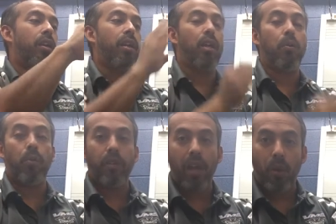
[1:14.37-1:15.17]
it
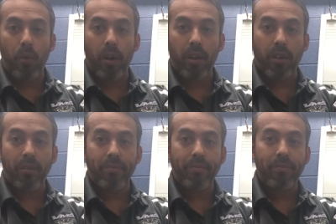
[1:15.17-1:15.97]
will not work.
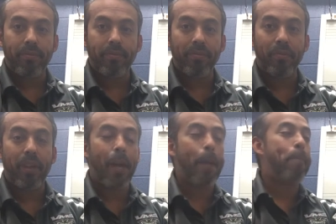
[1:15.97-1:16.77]

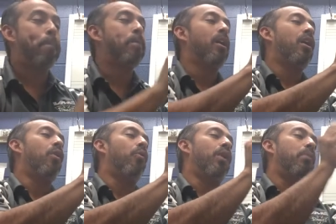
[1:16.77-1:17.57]
Okay?
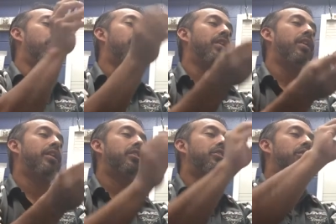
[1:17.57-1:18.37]
When I put the
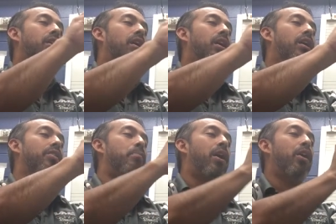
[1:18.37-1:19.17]
ligature on
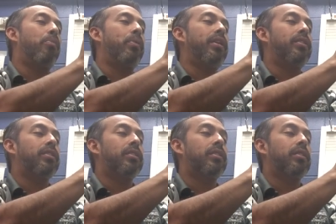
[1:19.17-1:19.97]
the
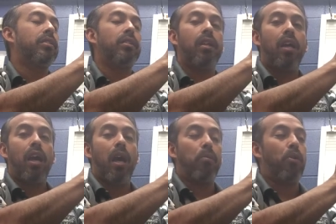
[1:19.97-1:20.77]
mouthpiece,
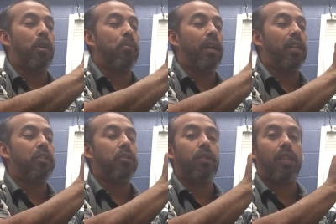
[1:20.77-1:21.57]
I'm going to make
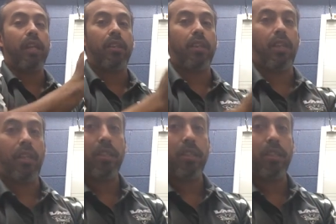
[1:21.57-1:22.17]
sure that the